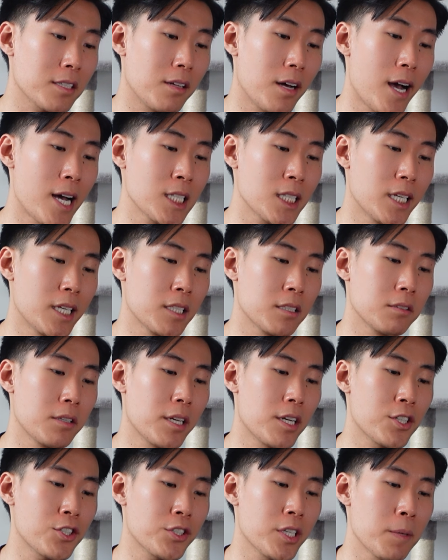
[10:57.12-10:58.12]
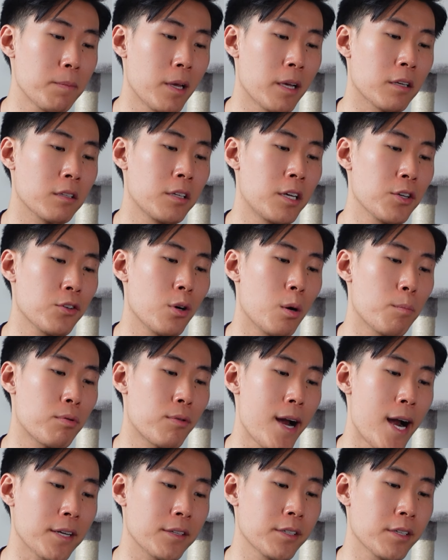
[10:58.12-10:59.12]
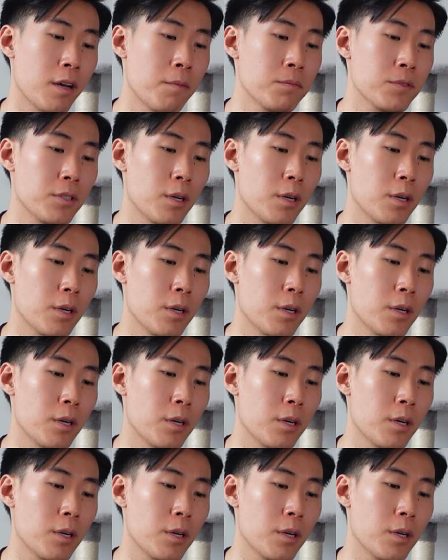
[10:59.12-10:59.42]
class is leadership and clinical practicum.